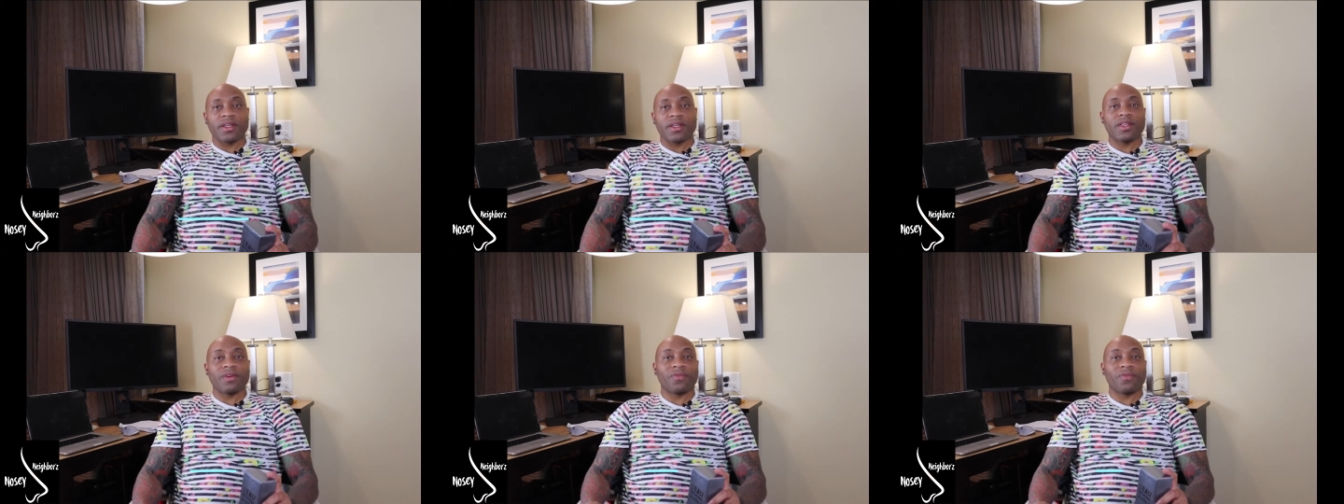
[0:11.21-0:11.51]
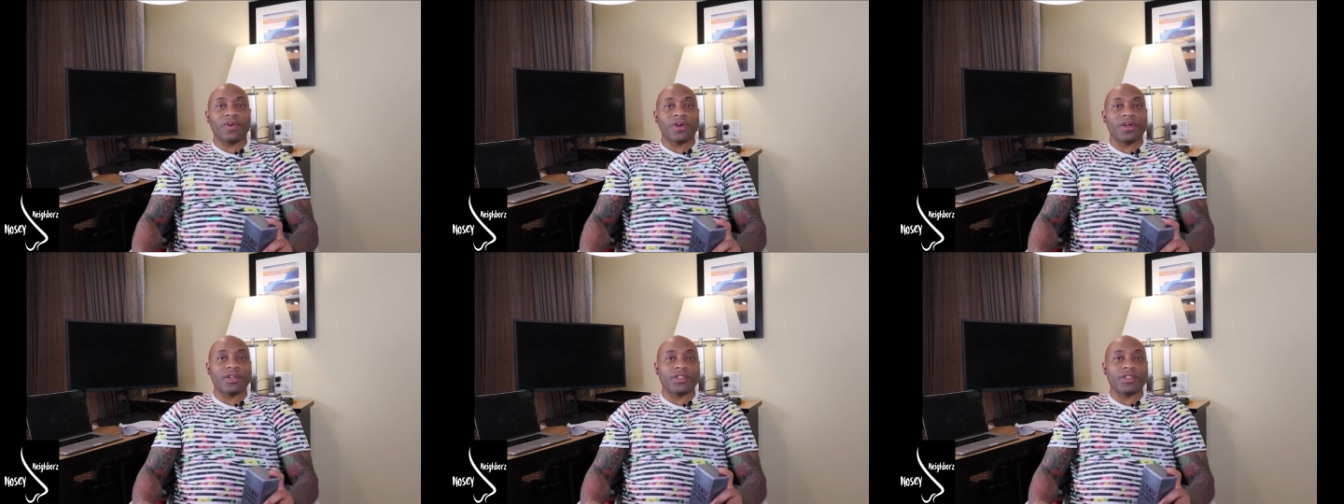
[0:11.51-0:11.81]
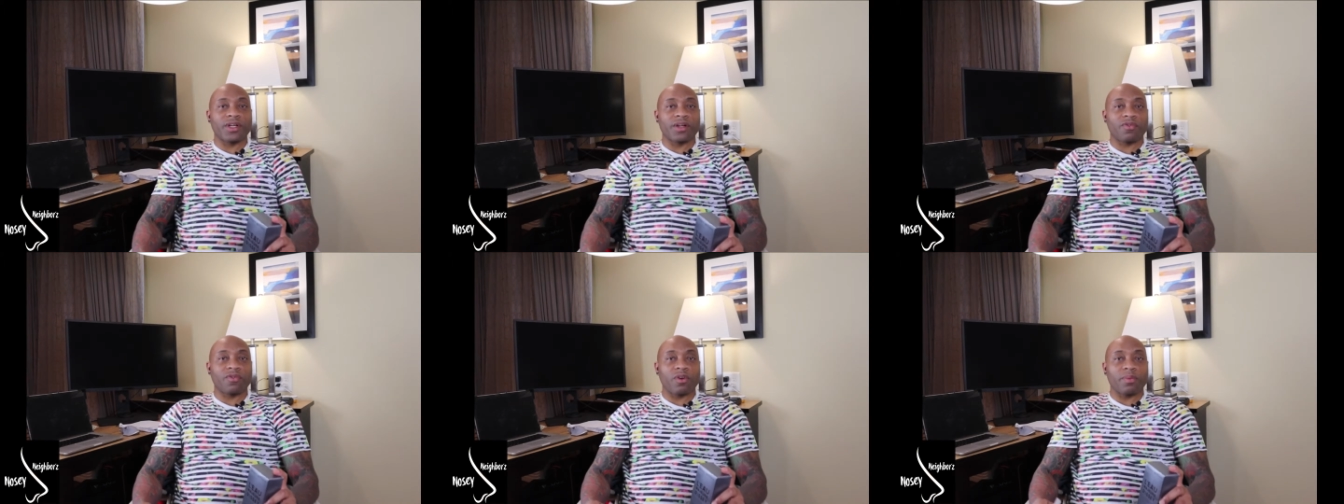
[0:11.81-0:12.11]
the fragrance
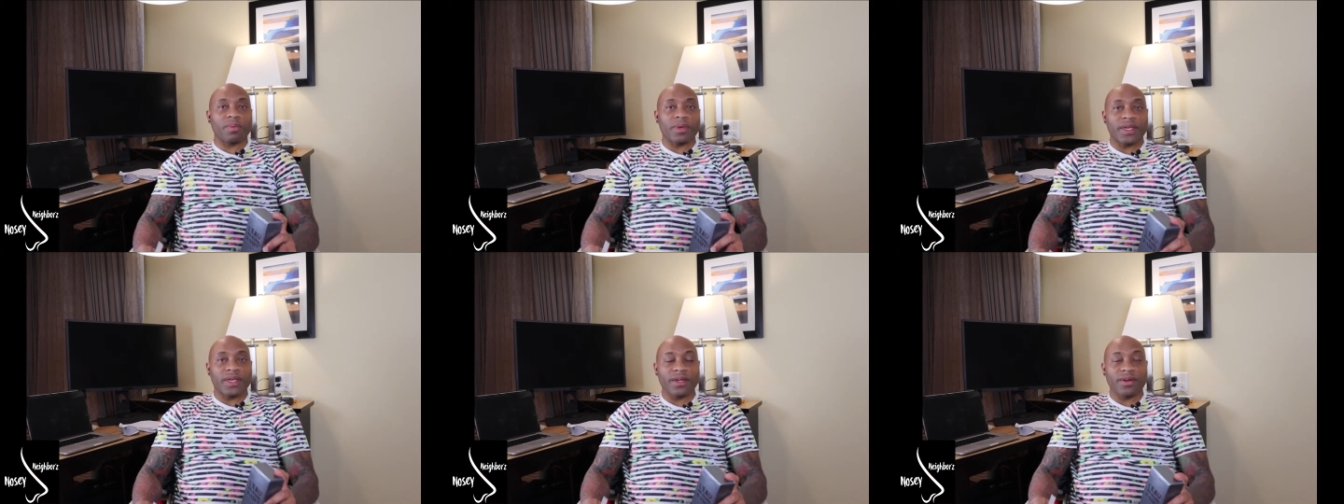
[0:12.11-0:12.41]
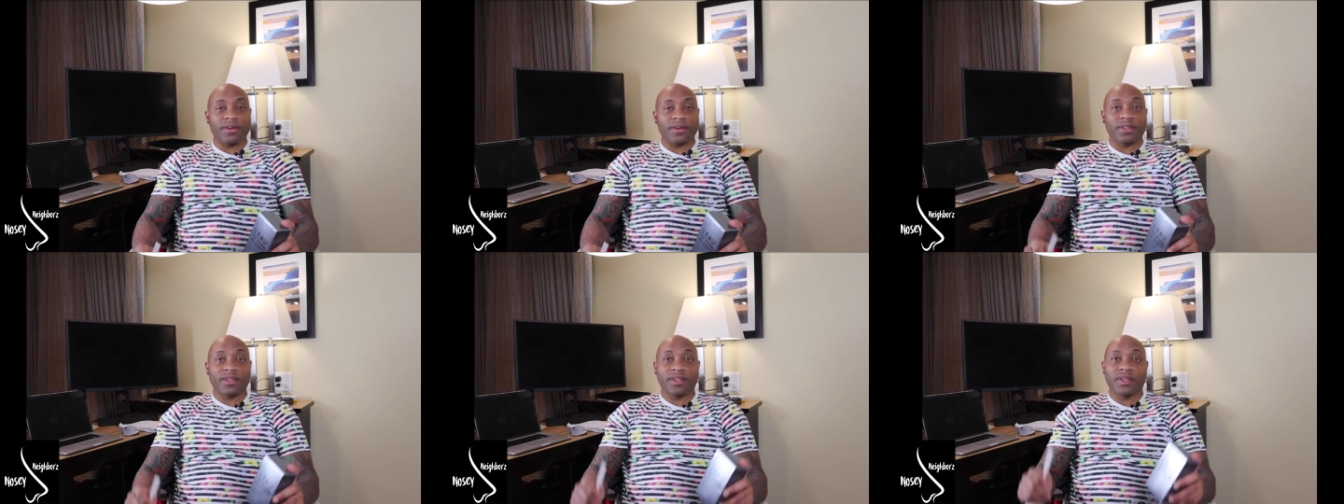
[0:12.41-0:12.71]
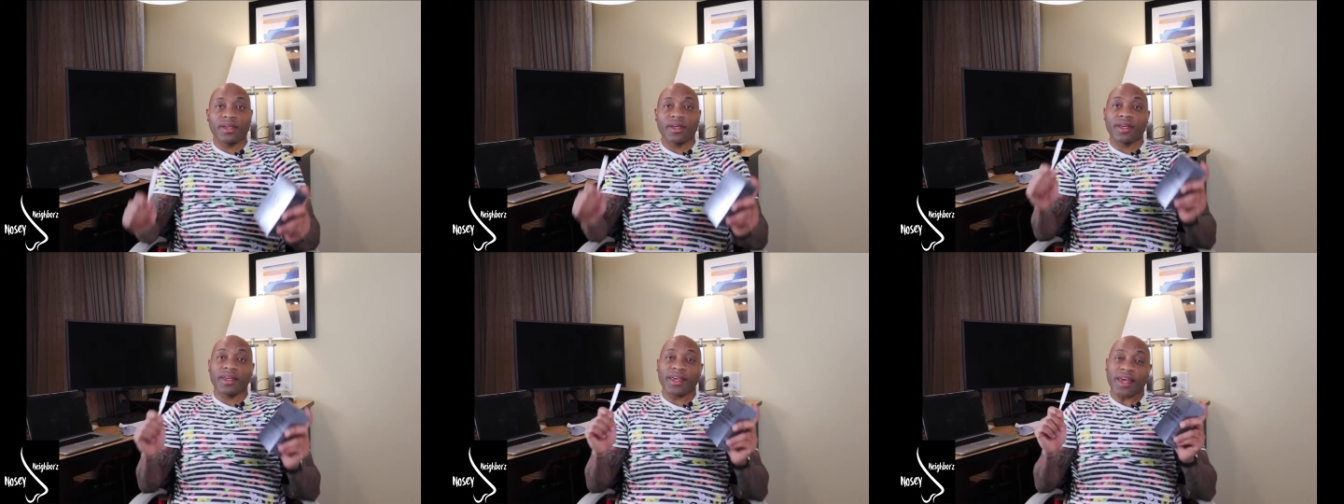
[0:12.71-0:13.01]
channel for beginners,
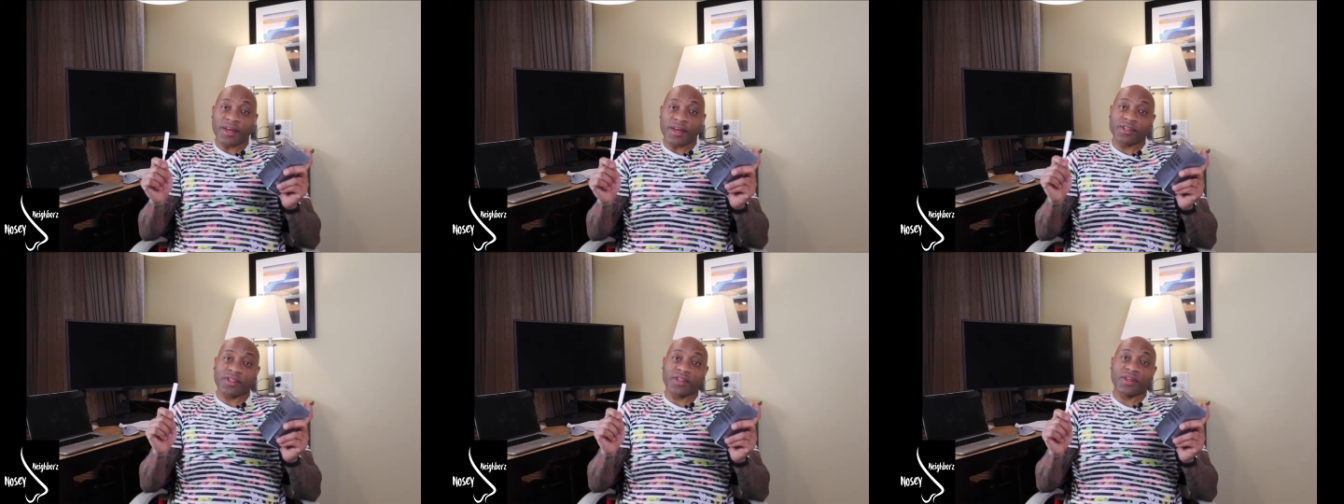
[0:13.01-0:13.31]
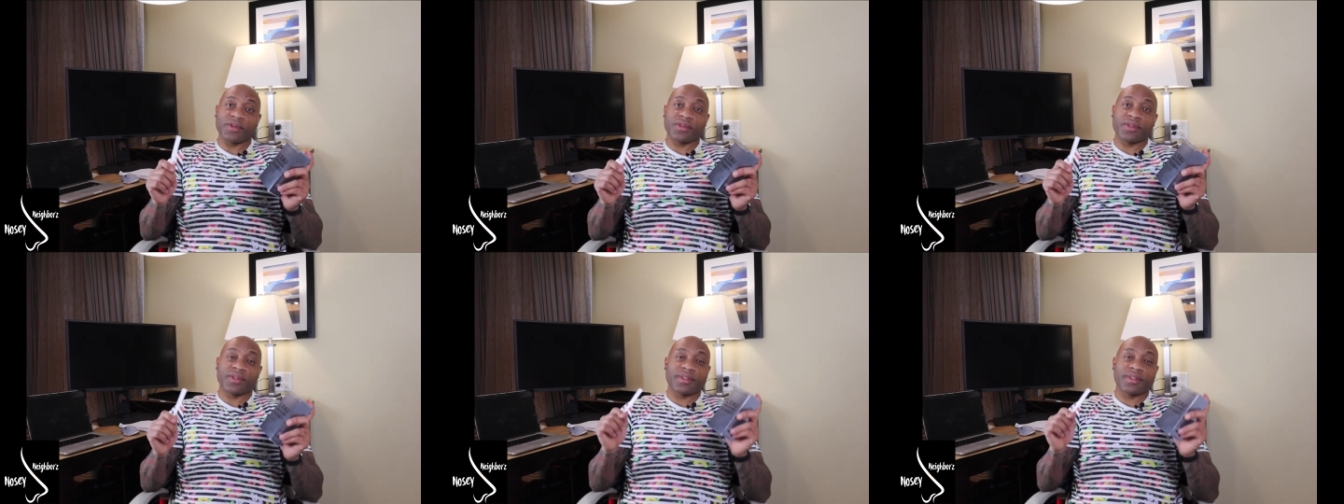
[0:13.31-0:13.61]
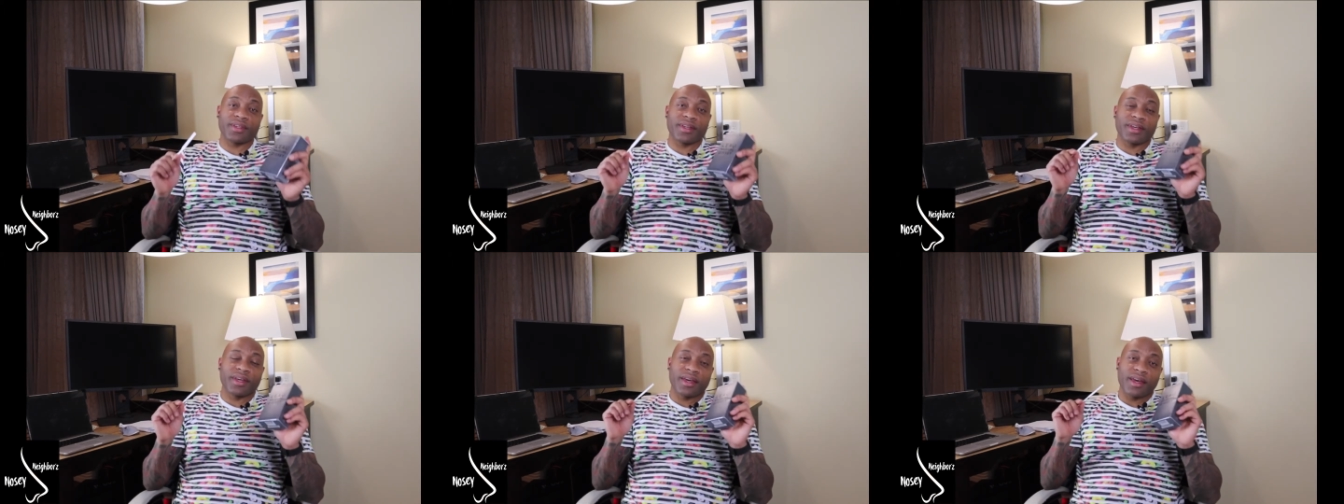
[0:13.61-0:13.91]
casual
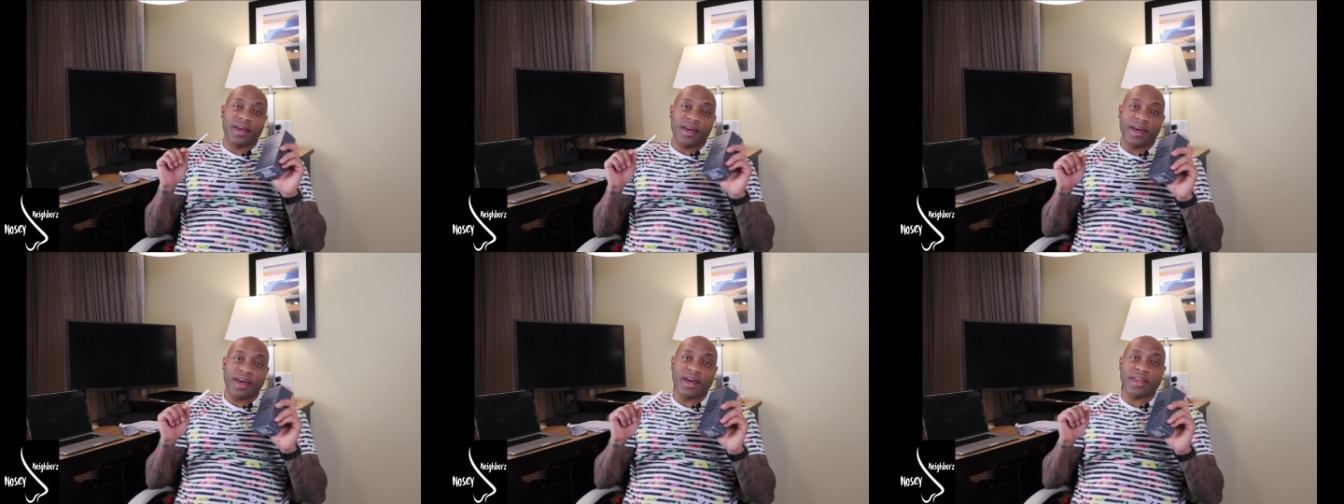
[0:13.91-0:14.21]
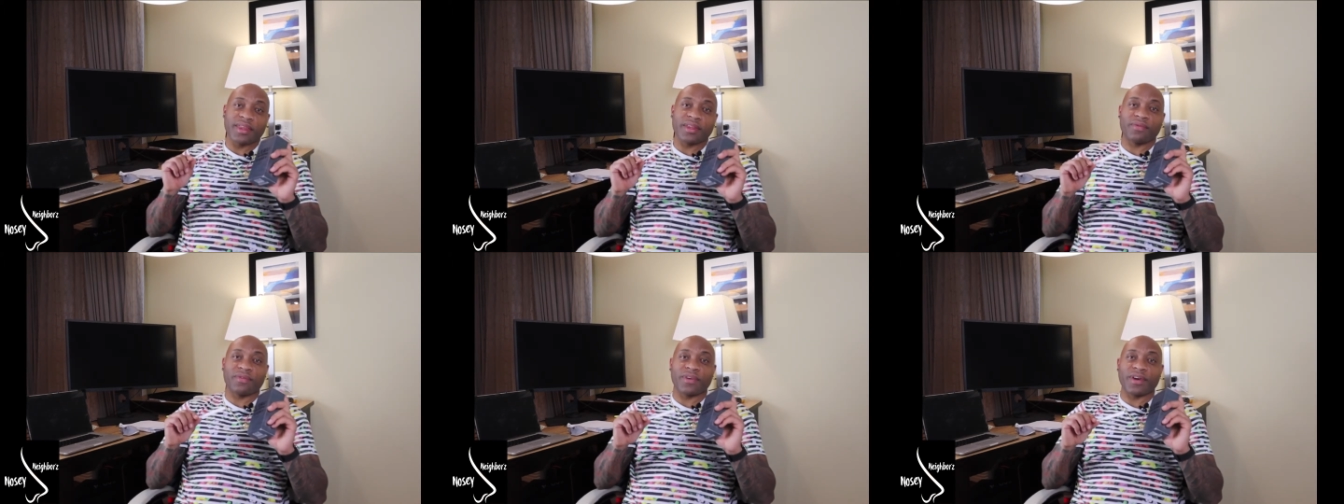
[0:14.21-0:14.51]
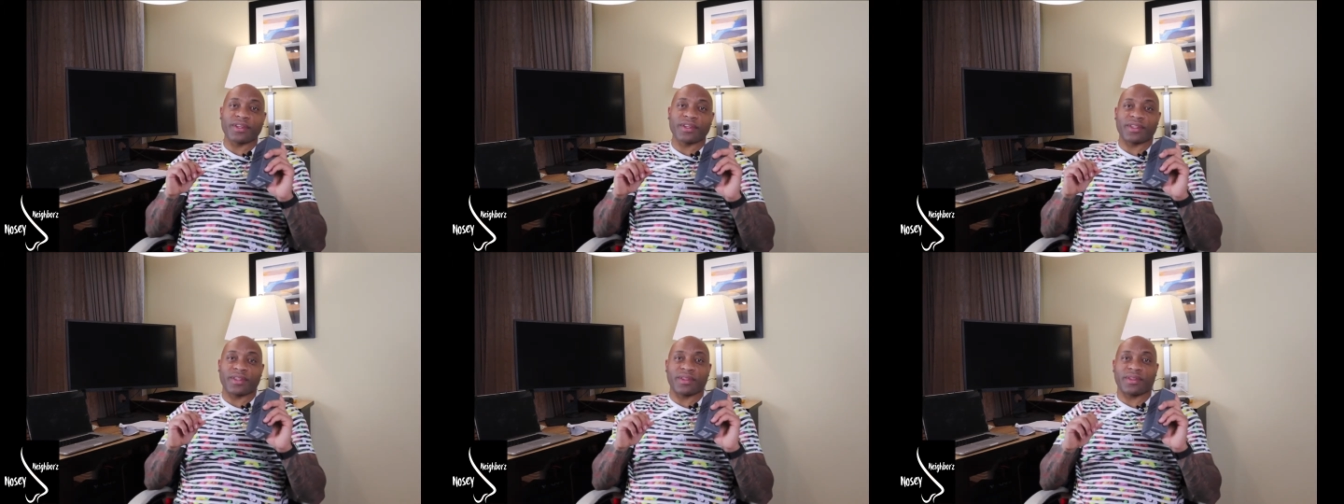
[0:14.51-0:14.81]
users, and the
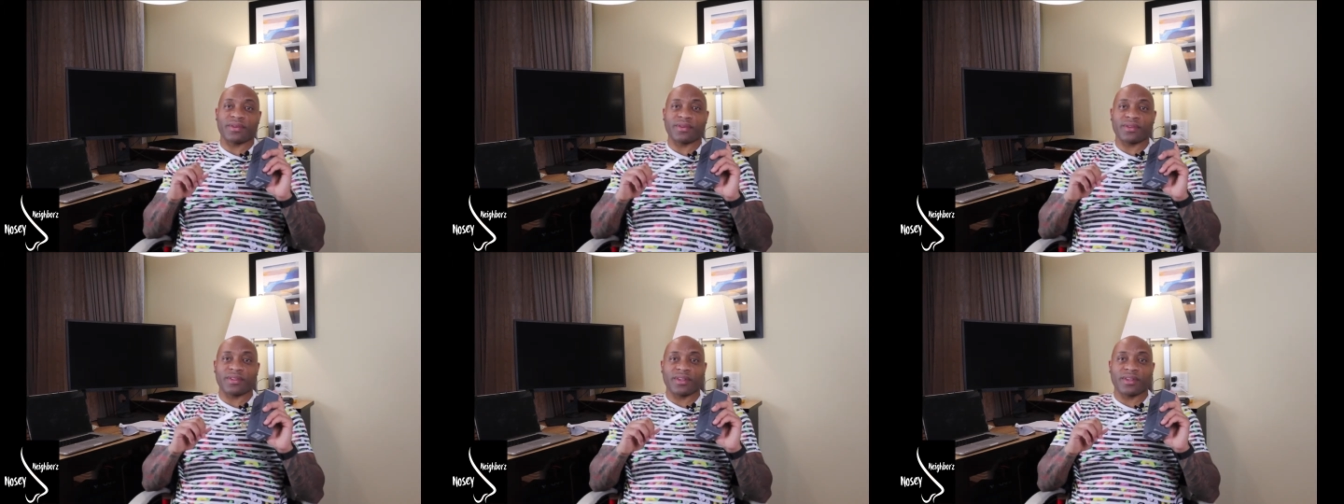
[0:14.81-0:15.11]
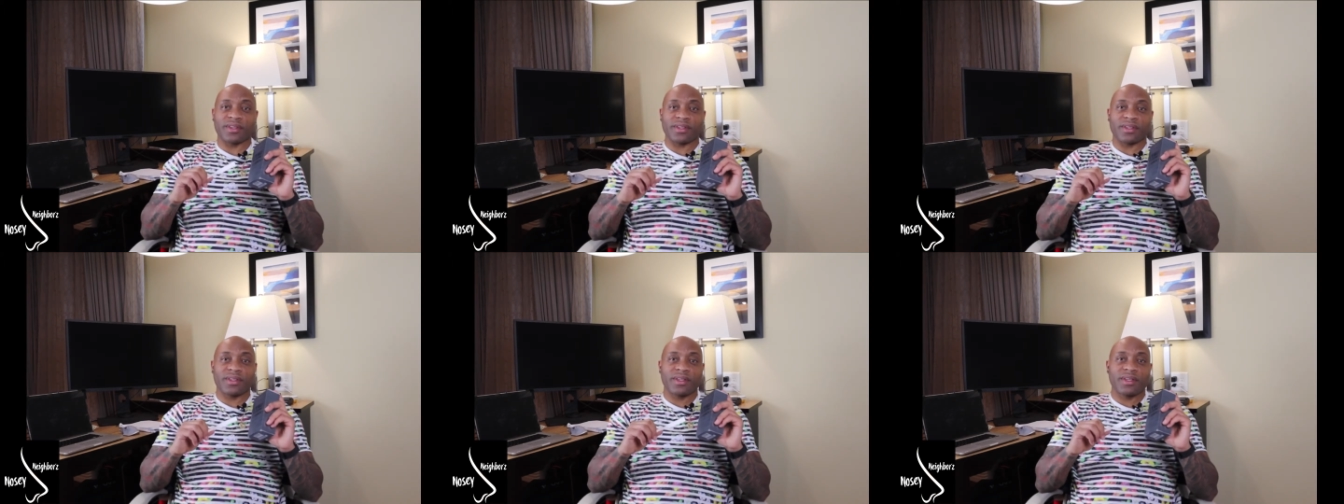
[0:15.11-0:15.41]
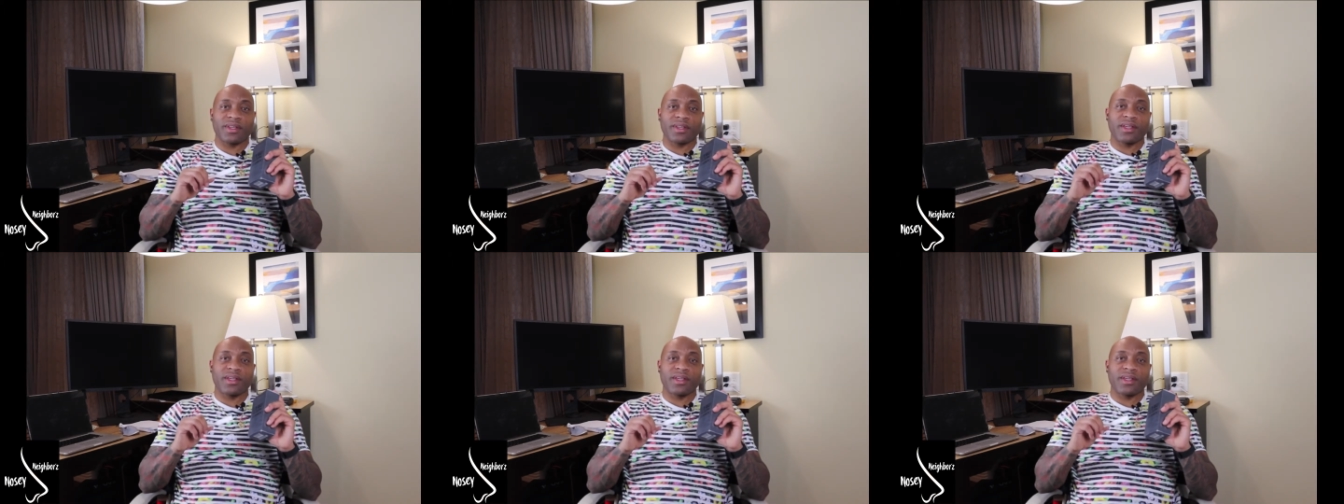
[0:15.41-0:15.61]
fragrance enthusiasts.